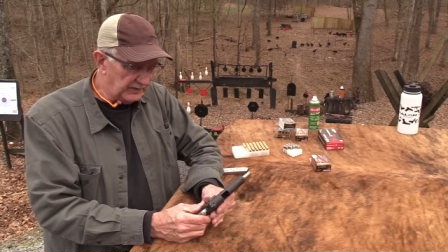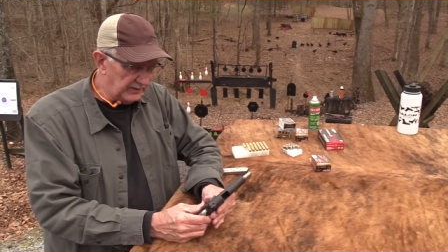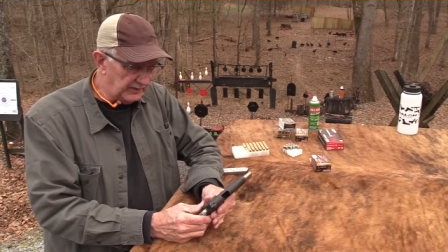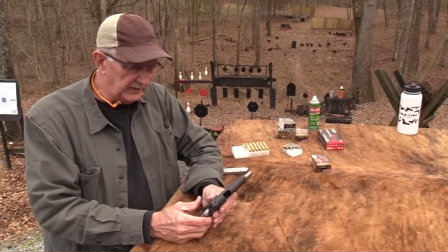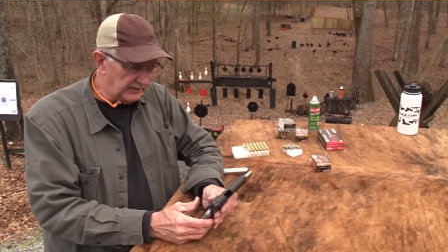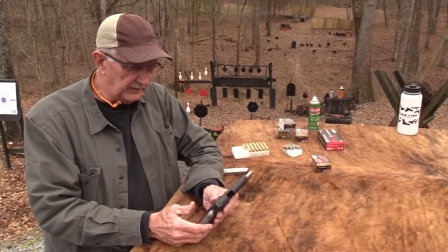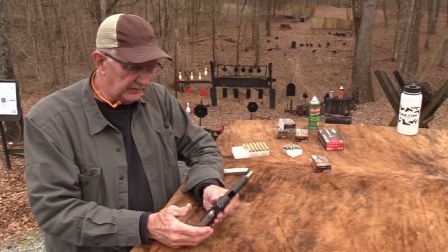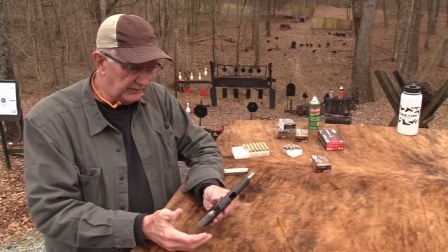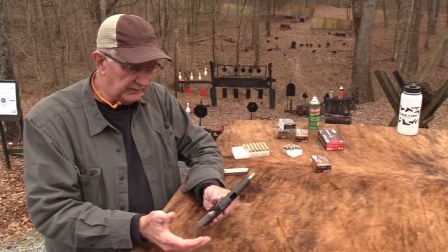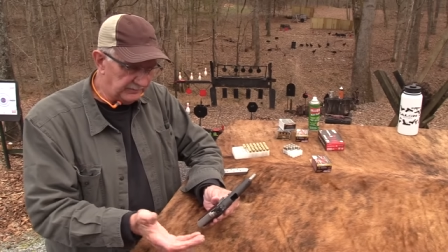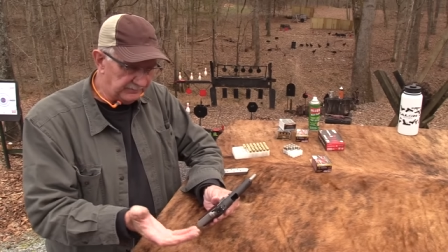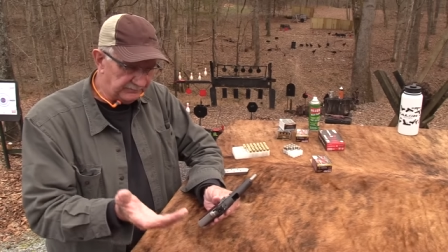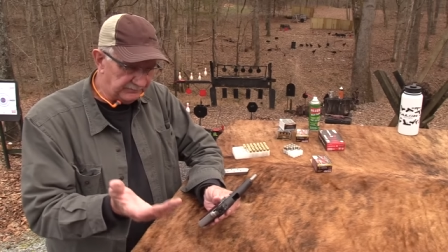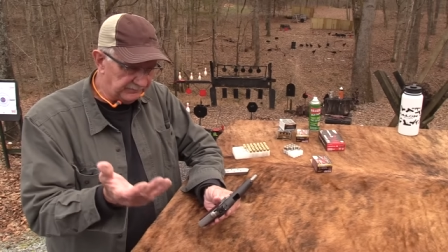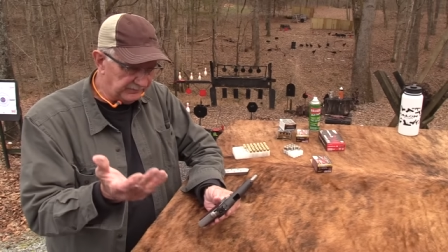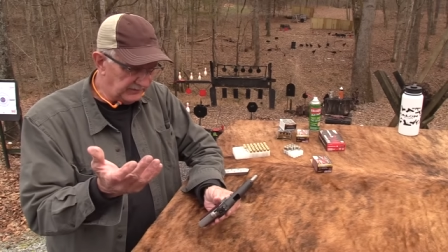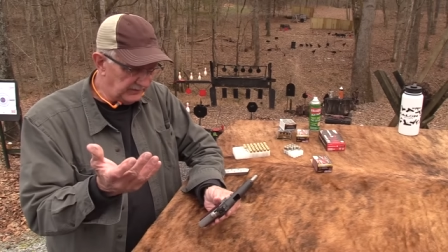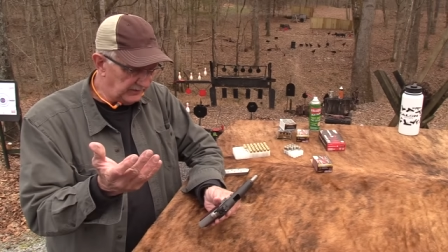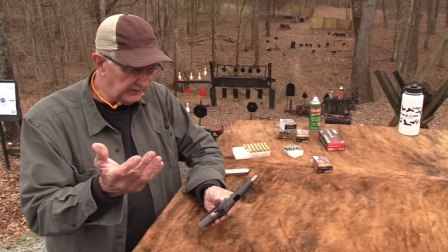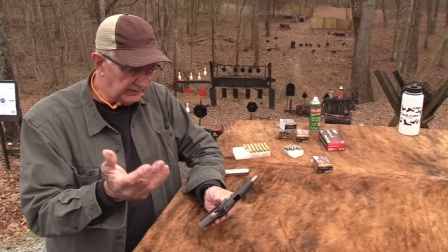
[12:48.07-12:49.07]
uh,
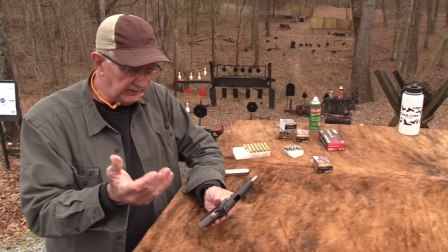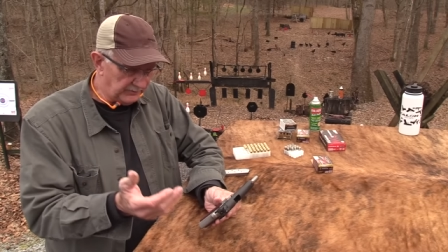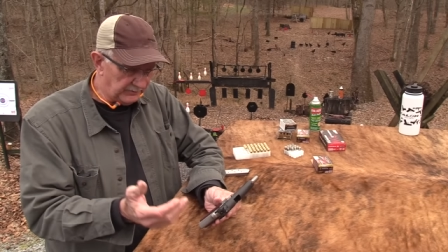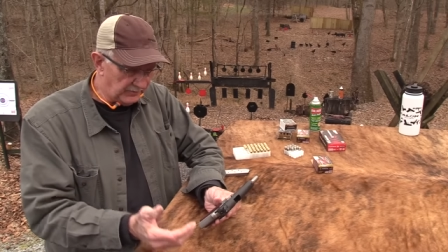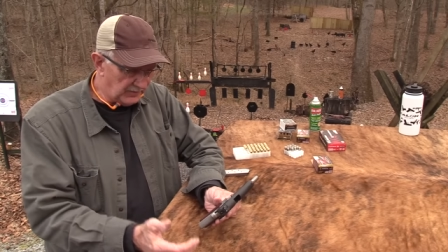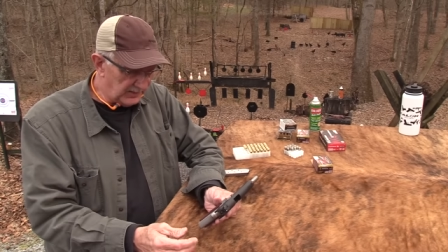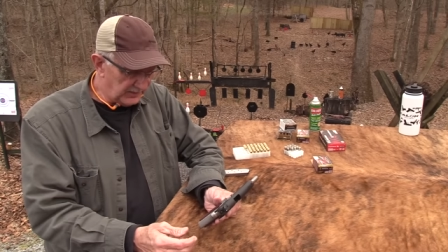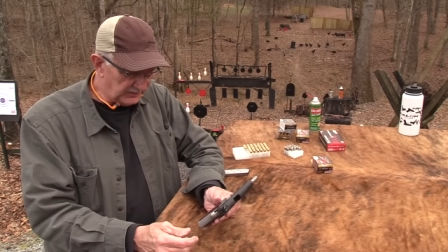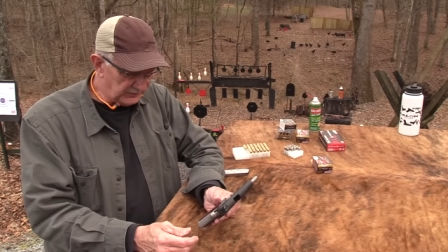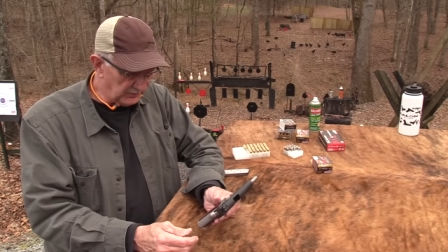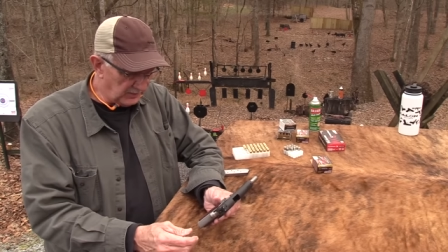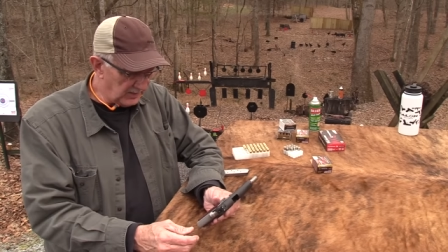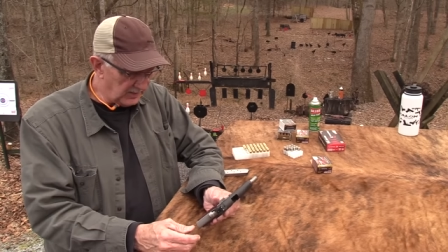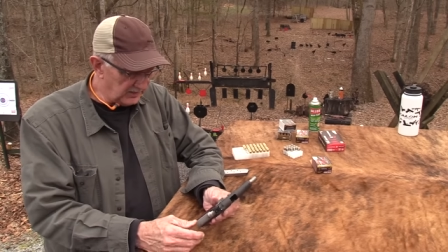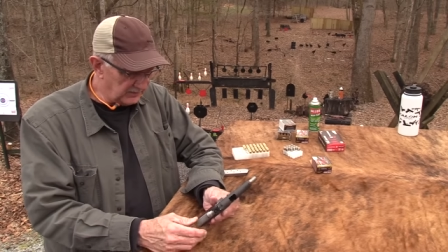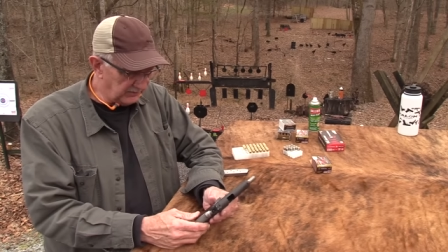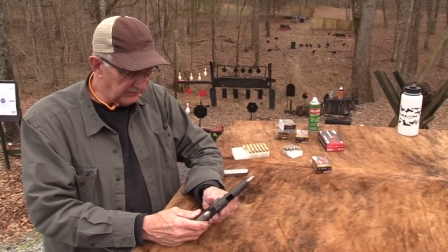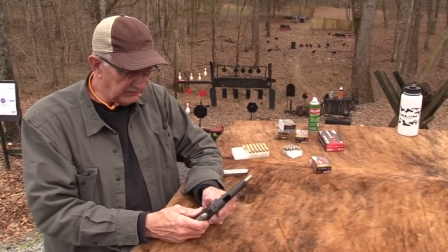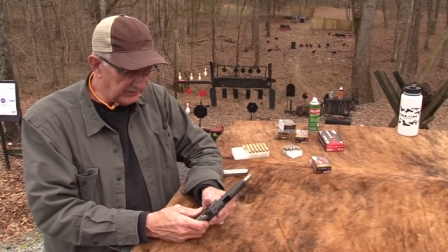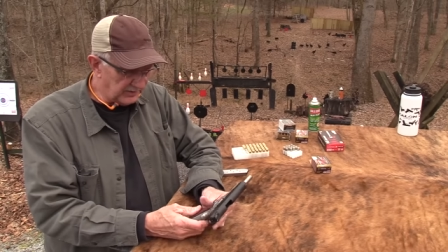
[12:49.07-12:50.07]
you know,
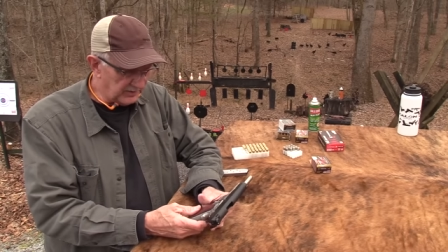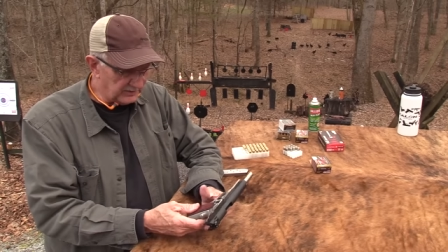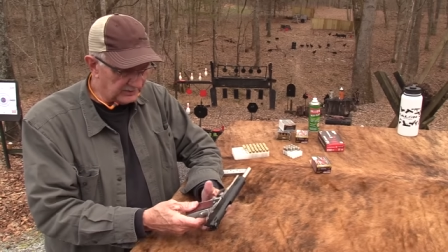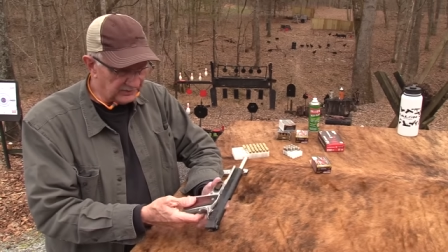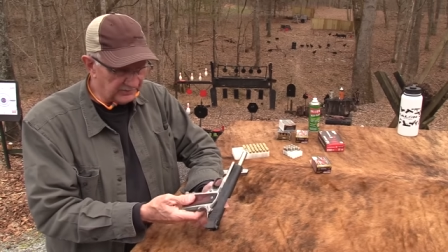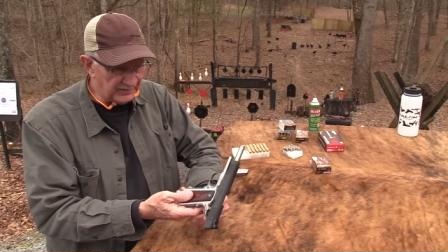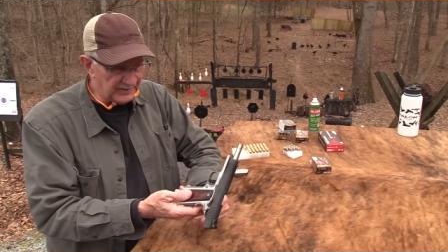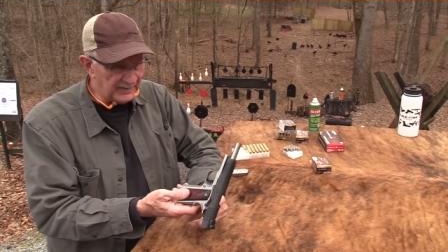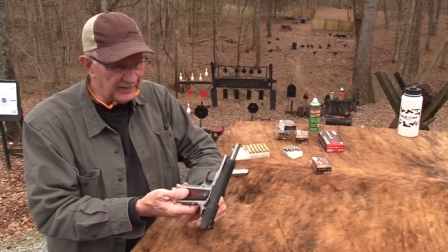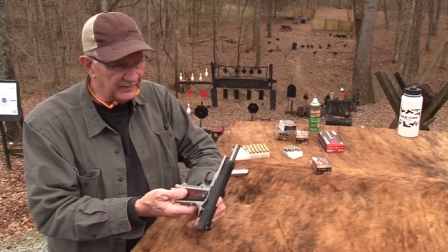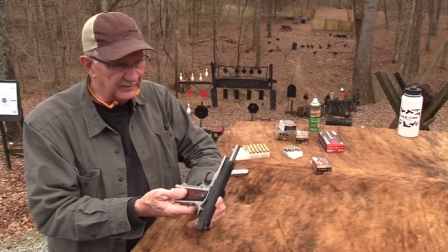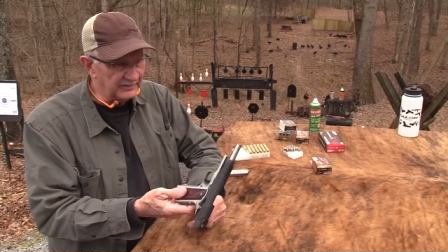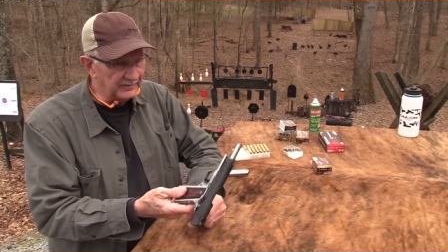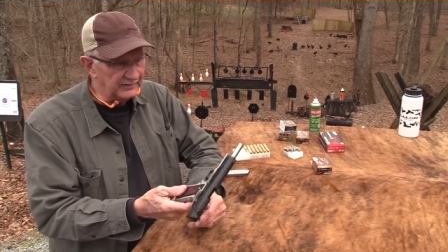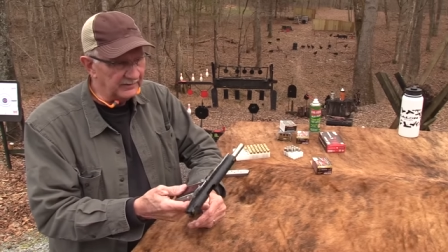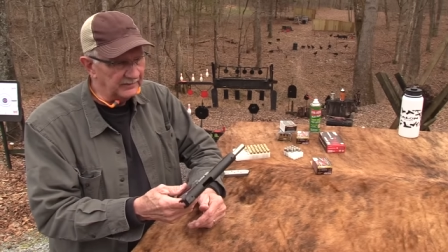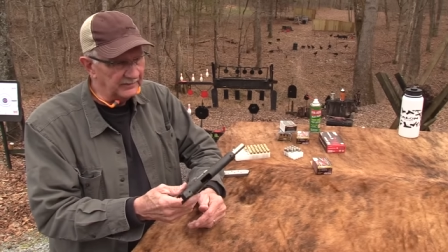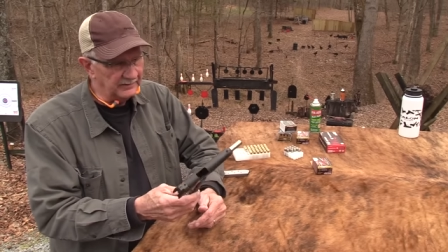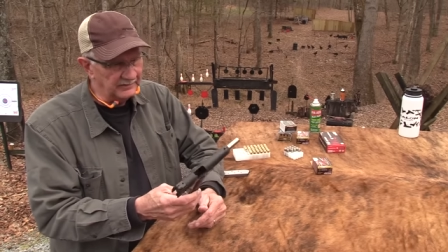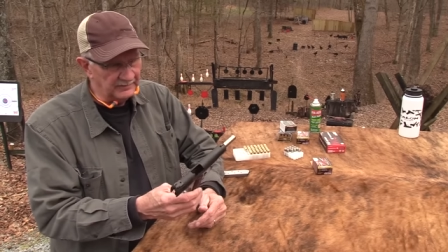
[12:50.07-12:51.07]
price-wise, we've talked about,
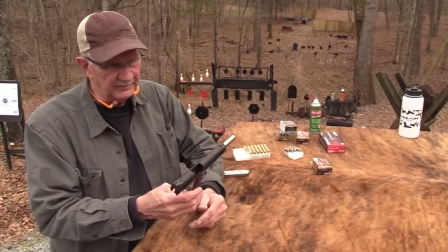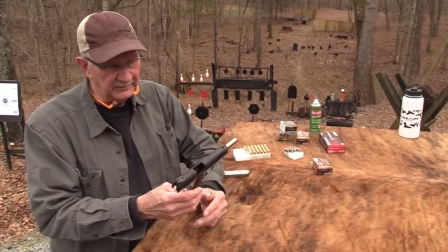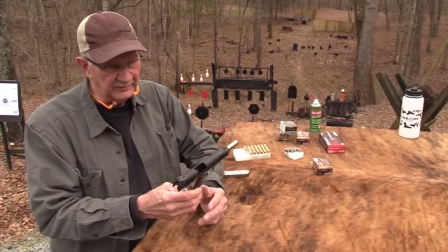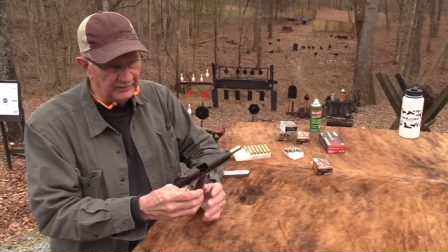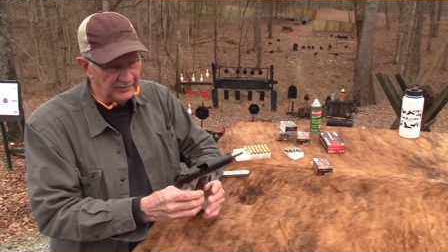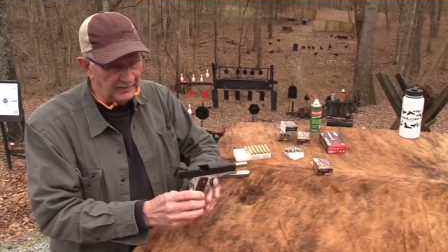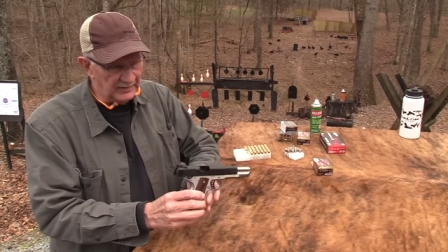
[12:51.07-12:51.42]
and uh,